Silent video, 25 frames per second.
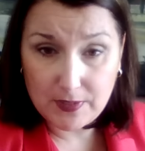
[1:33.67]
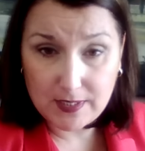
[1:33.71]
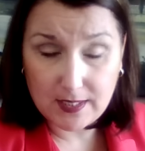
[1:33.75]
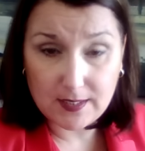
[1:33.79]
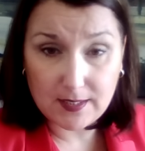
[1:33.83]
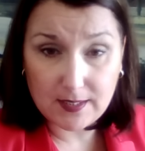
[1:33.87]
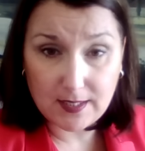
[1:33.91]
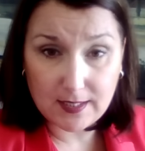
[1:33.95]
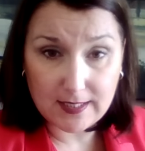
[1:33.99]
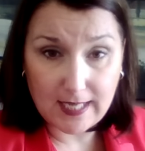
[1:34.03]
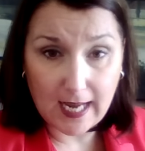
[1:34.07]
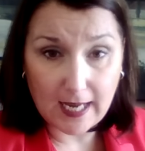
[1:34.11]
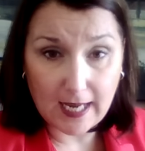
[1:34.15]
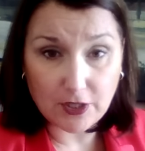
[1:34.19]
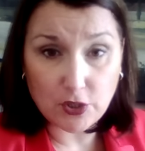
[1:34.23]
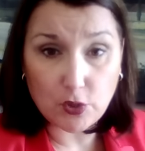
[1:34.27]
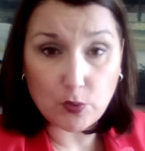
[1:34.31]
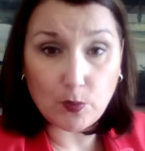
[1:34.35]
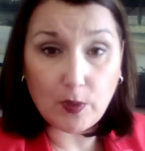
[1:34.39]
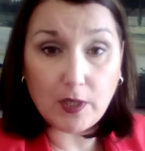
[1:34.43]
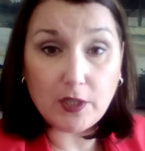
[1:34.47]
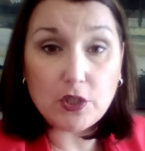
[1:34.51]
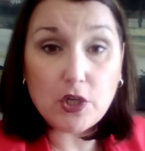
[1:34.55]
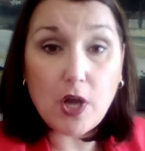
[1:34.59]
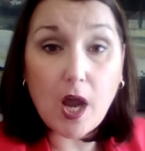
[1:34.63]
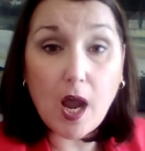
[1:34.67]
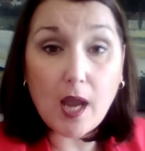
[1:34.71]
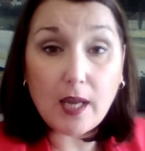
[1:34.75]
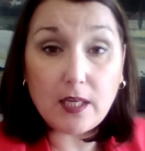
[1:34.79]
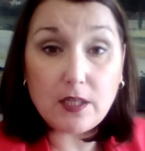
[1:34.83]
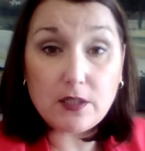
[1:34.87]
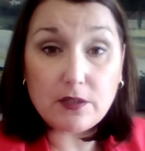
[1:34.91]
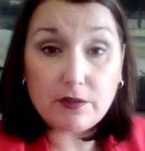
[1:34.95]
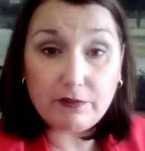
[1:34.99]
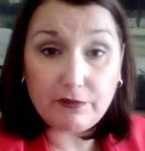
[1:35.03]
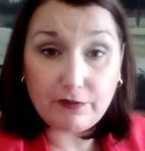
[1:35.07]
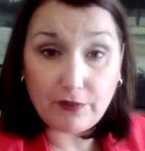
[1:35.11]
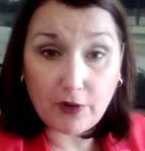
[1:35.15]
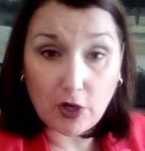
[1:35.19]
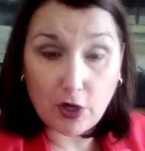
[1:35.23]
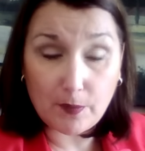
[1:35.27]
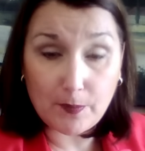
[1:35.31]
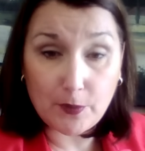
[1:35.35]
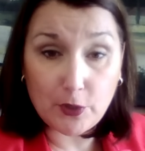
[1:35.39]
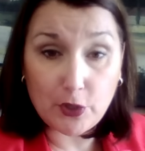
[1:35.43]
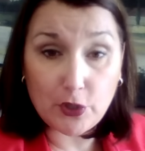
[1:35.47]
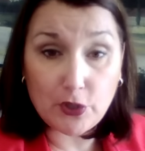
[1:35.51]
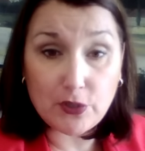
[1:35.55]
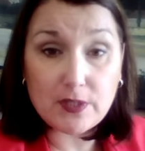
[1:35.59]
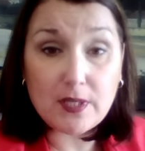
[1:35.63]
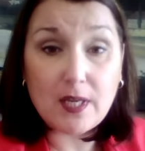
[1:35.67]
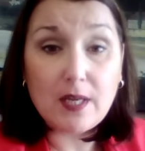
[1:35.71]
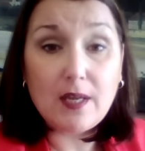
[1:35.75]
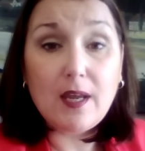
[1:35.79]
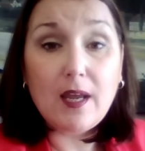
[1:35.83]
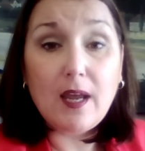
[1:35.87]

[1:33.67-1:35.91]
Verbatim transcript: in Saskatchewan talking to farmers